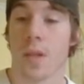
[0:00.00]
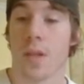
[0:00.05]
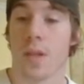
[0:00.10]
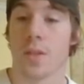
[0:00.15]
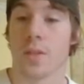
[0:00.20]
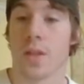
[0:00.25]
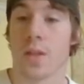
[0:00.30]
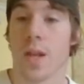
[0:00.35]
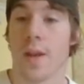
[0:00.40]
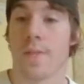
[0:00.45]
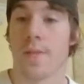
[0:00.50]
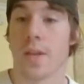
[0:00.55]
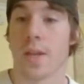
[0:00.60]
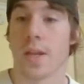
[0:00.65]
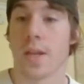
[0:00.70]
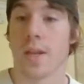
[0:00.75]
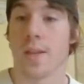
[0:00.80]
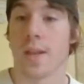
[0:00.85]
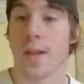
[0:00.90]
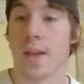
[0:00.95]
He's going to have to
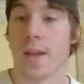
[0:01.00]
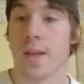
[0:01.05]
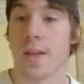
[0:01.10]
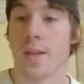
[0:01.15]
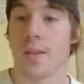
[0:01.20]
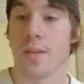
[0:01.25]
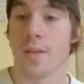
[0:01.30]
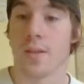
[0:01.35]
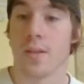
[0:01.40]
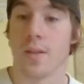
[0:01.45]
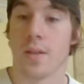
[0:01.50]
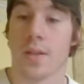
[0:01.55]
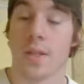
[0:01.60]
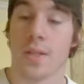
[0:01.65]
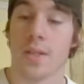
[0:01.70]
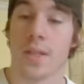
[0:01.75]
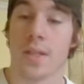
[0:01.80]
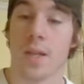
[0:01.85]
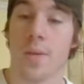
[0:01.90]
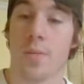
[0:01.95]
get that
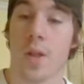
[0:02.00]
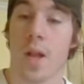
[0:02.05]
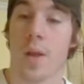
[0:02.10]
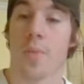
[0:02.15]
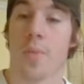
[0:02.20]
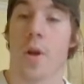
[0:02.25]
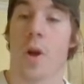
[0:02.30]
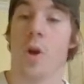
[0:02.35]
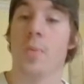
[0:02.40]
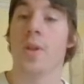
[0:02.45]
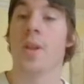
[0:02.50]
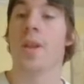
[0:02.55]
Sableye probably